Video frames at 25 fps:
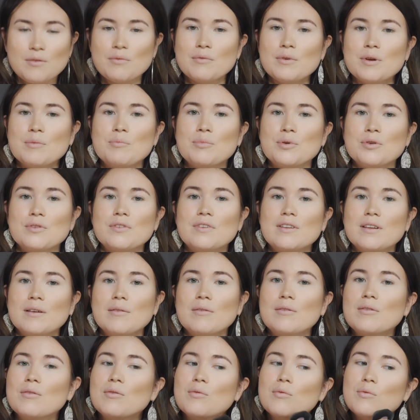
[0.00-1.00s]
we put the
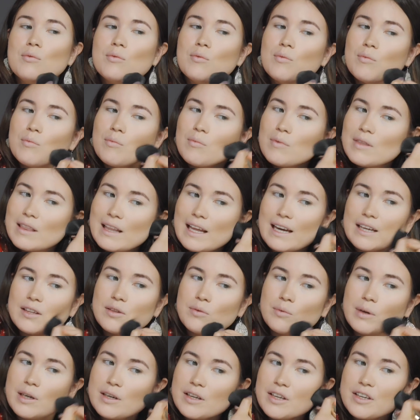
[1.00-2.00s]
light
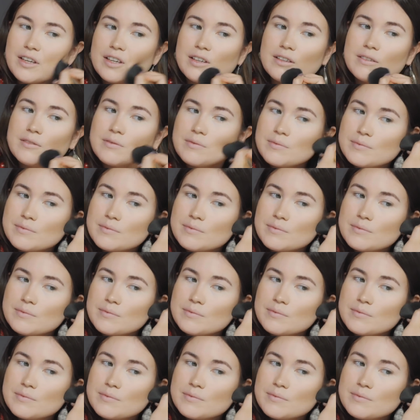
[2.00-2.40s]
one here.